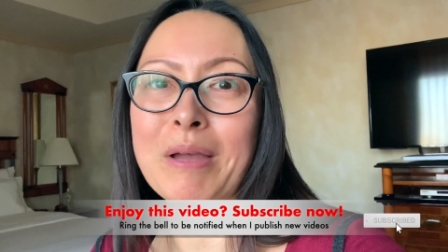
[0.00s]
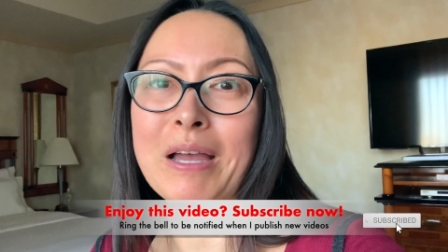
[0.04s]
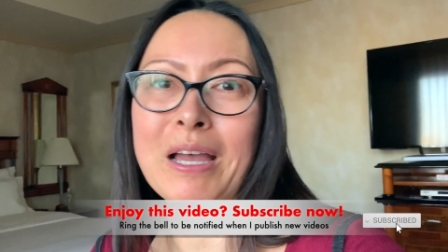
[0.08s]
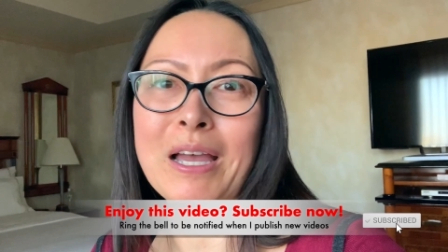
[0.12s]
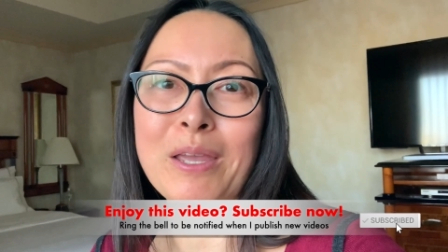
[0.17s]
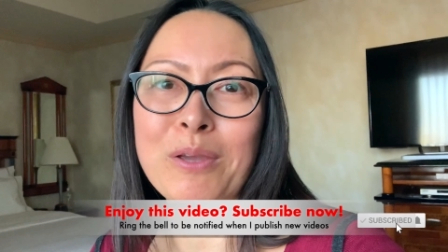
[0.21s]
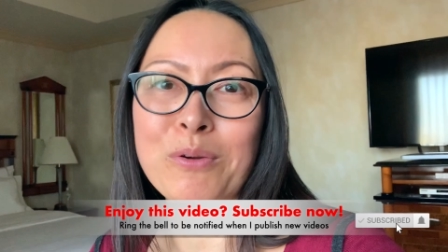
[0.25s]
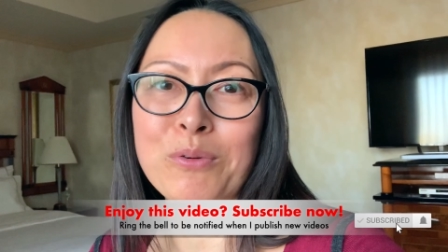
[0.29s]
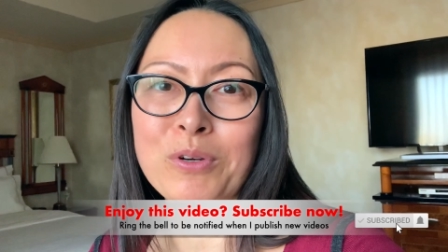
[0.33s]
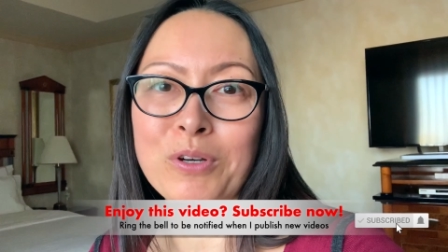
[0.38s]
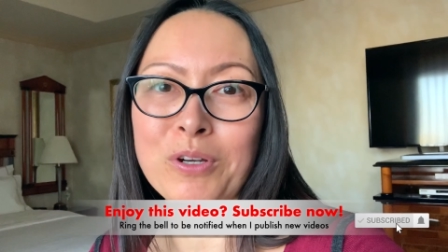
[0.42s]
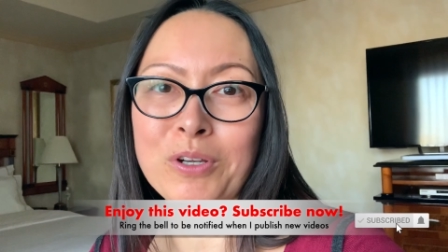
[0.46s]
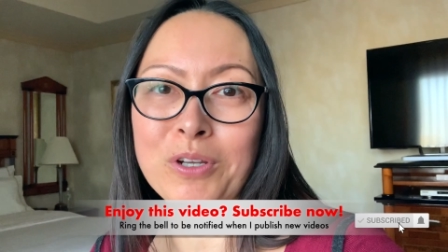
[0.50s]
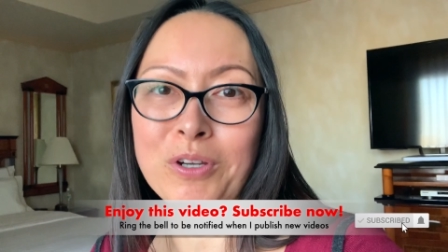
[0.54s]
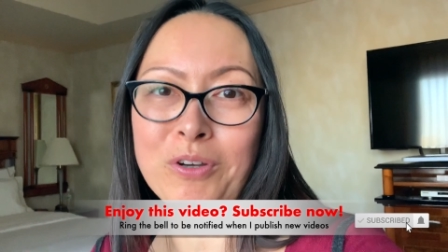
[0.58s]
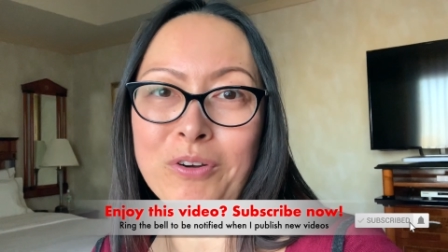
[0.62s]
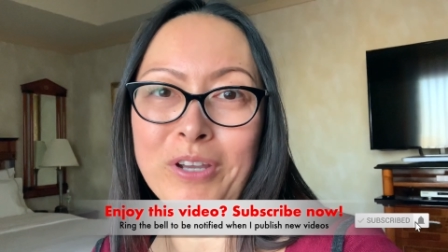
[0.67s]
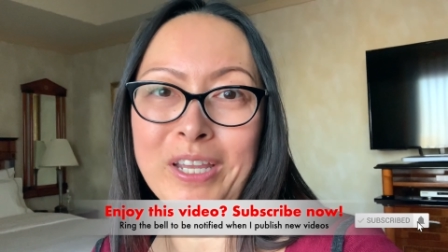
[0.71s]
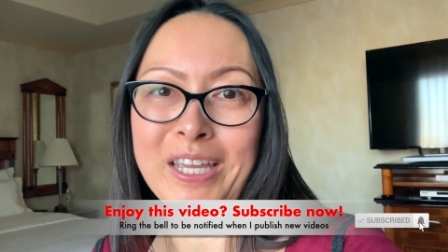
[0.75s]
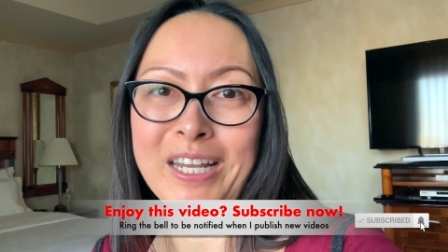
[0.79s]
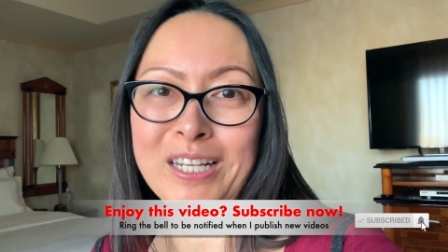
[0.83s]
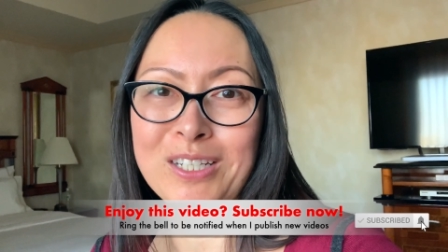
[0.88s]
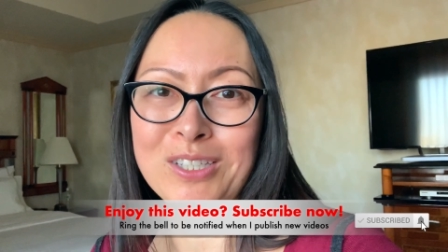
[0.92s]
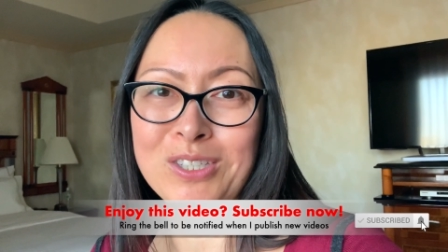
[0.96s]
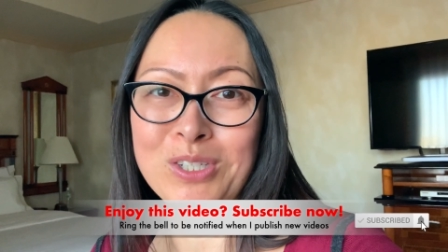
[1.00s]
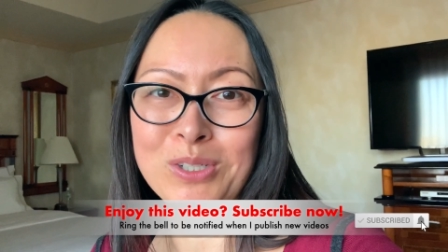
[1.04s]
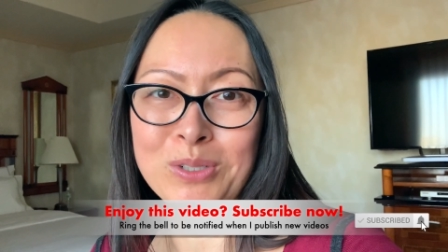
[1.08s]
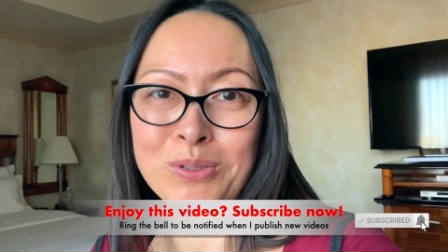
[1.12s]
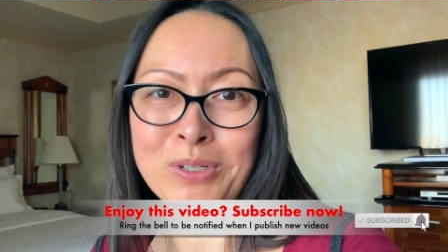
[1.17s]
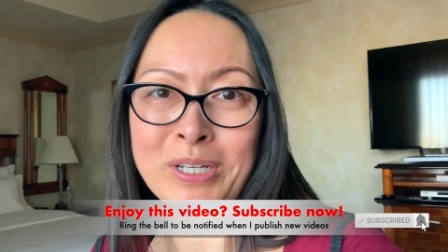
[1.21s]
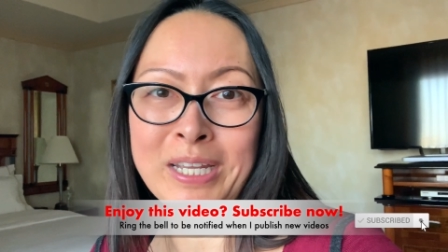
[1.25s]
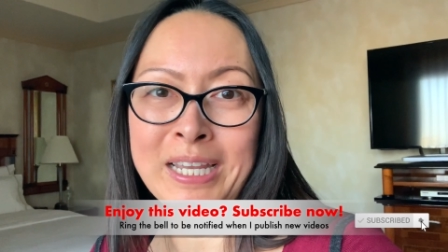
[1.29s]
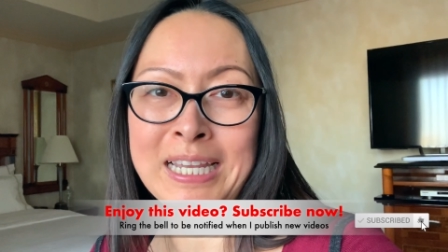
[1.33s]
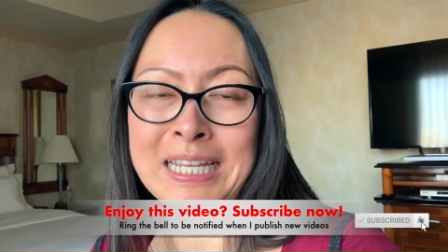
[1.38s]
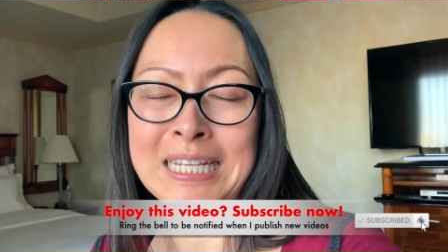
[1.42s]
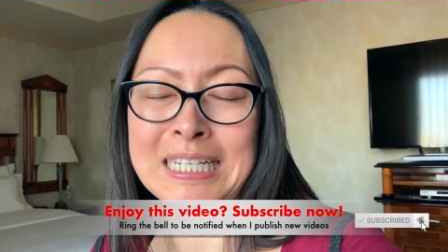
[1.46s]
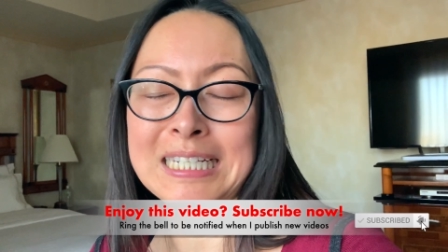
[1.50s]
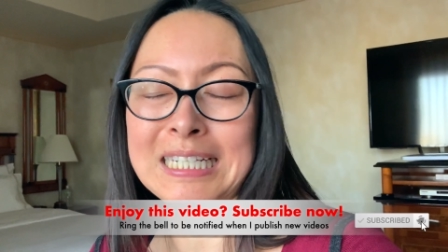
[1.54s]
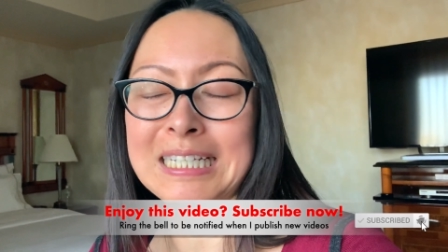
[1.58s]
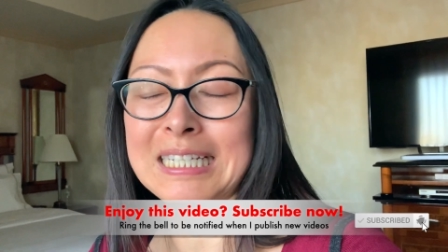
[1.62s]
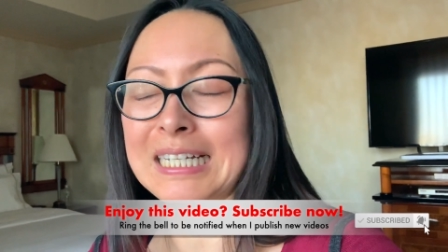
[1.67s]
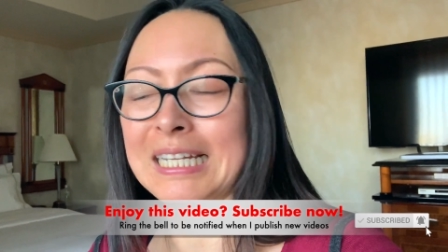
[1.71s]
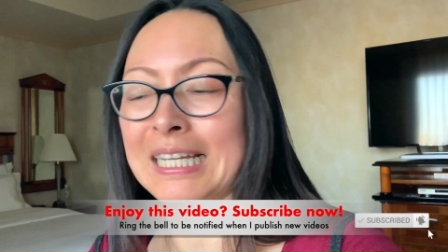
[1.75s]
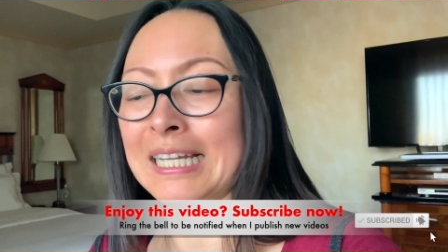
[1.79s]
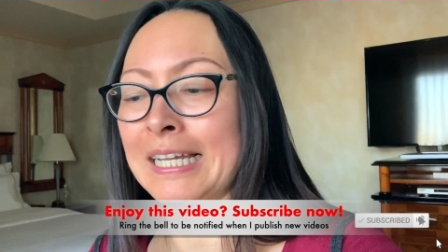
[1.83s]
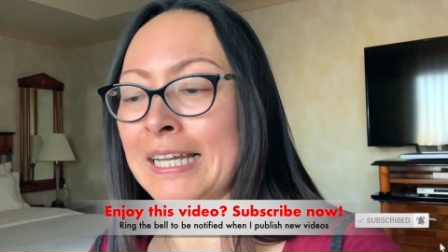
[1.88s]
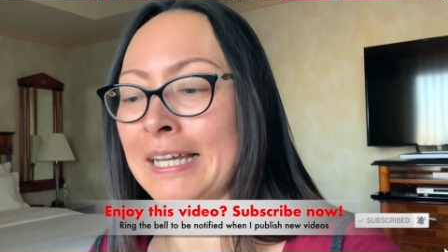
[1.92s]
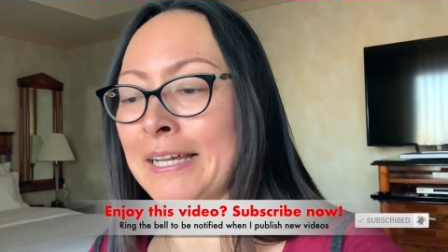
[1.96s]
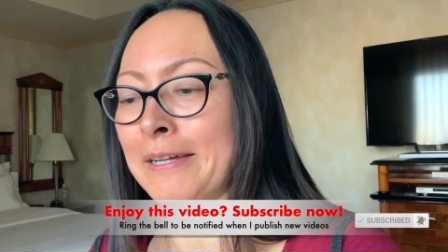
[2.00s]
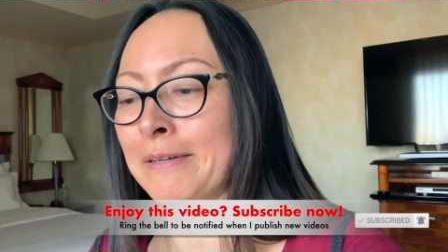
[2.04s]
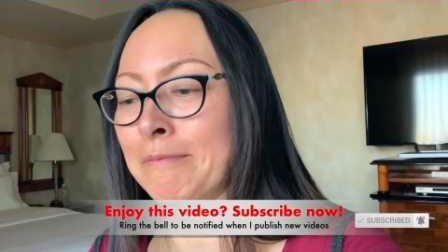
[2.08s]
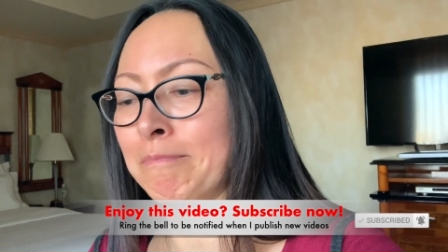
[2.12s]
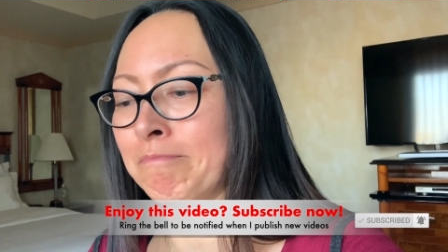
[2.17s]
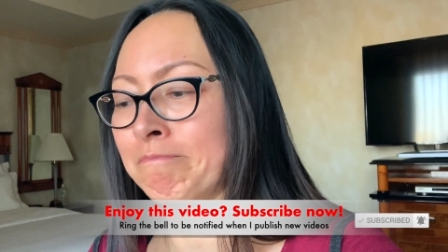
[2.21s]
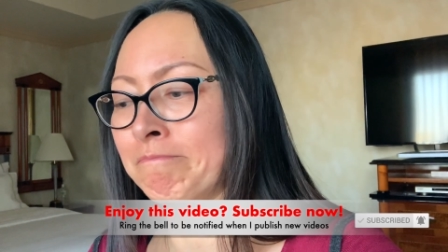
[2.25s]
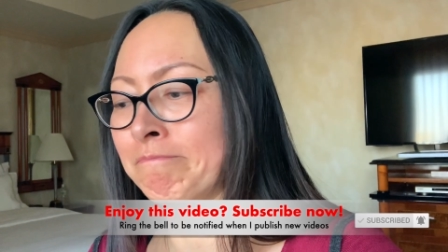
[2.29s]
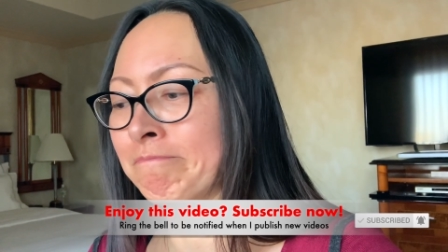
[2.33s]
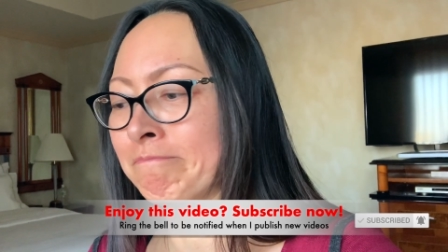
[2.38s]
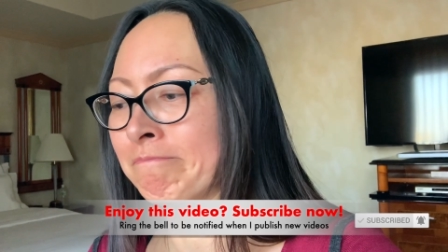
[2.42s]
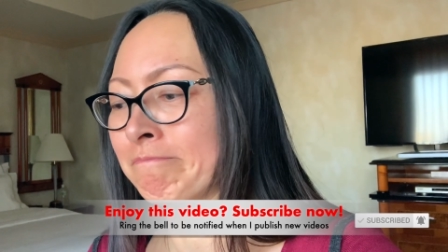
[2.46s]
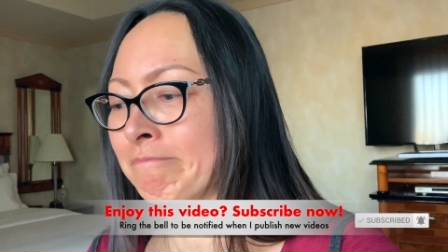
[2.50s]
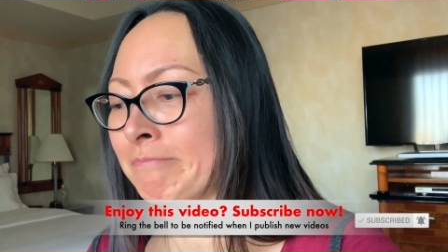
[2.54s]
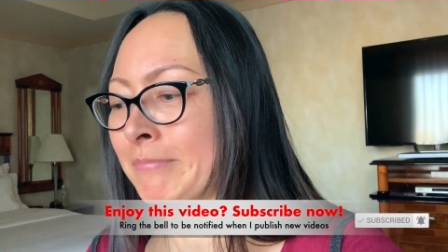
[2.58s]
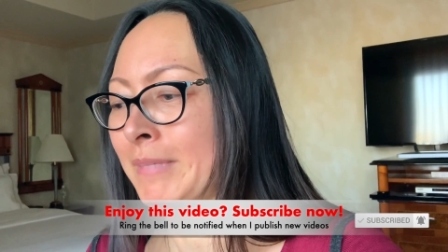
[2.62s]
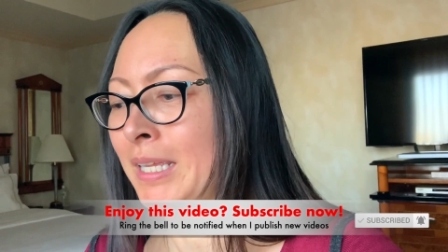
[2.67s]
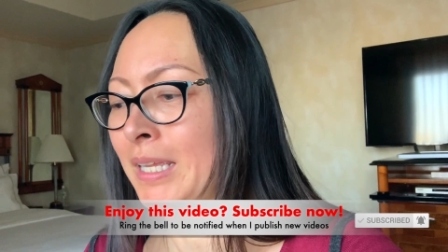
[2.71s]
I will go ahead and do it um,